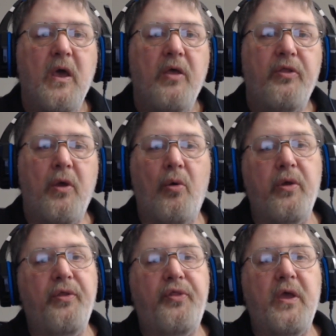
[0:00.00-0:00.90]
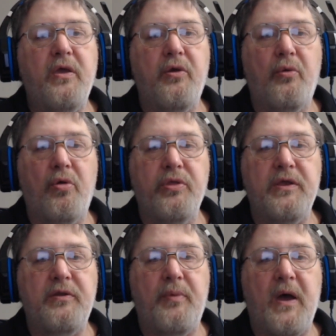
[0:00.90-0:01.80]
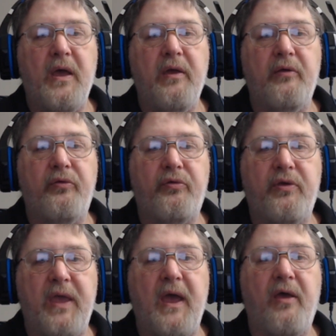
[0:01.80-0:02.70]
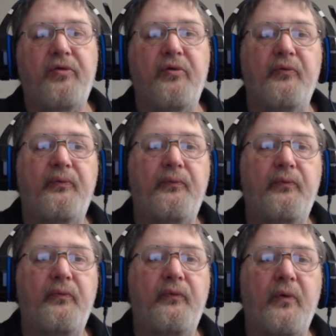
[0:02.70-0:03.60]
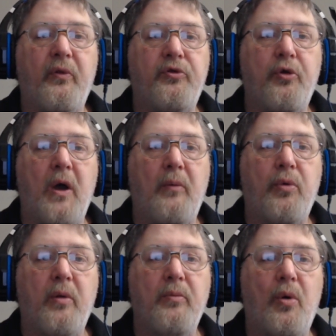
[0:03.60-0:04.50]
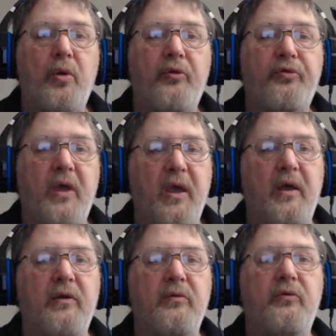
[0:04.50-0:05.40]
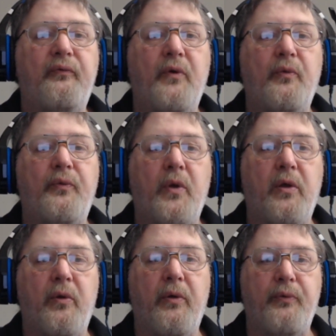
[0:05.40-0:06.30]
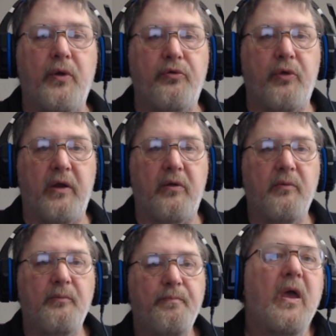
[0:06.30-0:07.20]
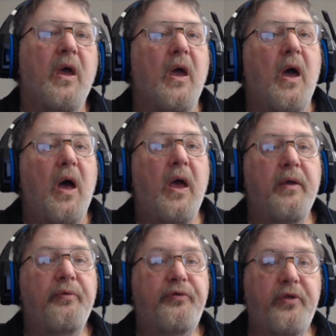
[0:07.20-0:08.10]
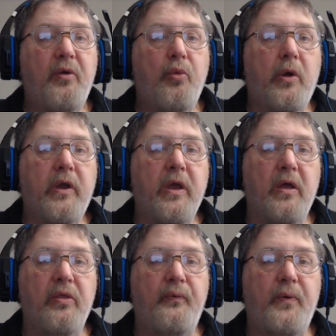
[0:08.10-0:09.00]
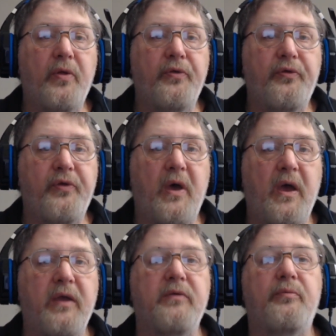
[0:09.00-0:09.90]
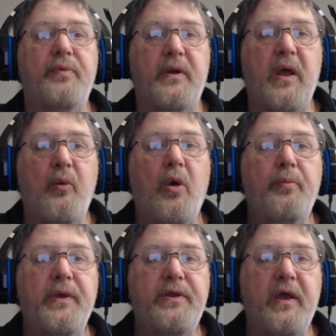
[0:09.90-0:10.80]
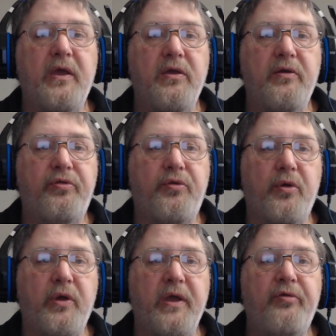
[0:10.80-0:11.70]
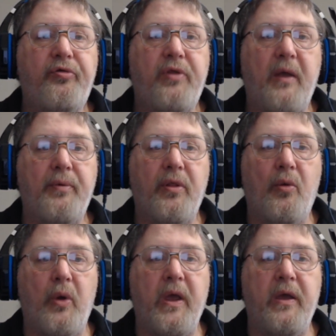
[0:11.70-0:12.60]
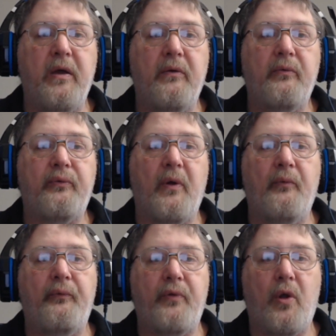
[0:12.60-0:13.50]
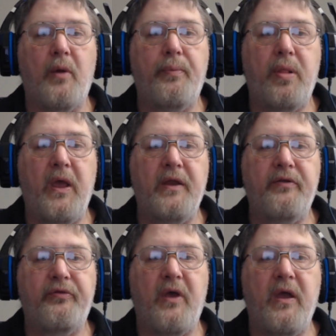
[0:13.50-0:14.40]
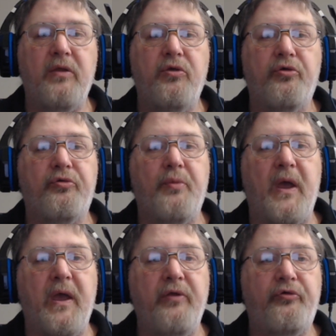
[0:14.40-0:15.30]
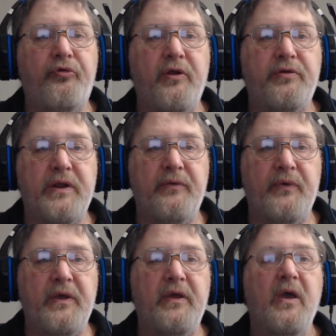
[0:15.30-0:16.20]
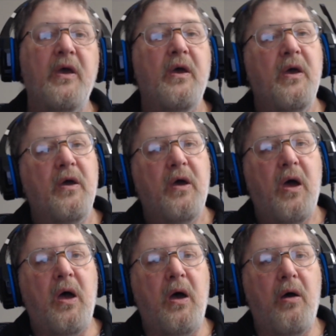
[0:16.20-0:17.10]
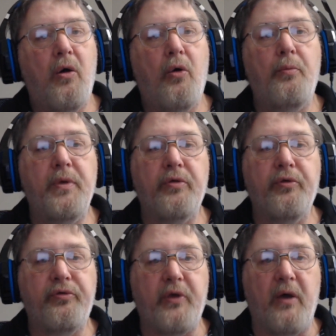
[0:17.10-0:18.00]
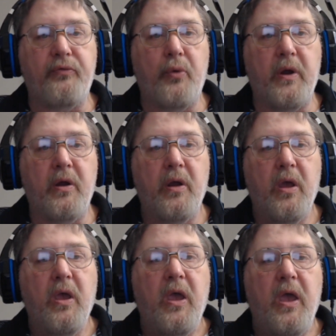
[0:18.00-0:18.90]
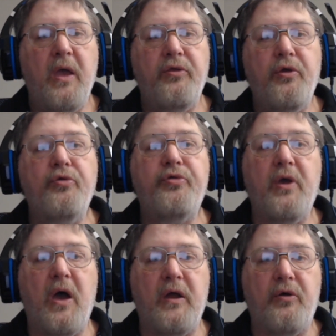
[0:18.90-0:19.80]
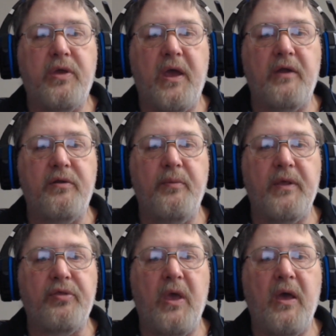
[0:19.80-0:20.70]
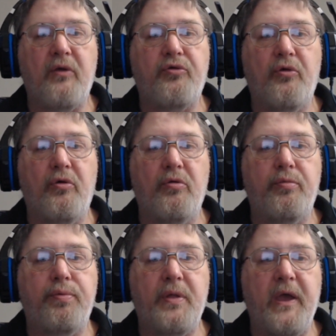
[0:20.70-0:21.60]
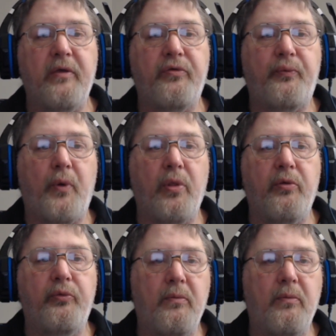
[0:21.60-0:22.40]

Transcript: The only thing you will need to buy is gas for the 2 outboard motors and food for your refrigerator. I am still working on the full design, but I will be taking you through each step of the way from floor plan design using my HDTV home building software and using AutoCAD to make the actual plans for the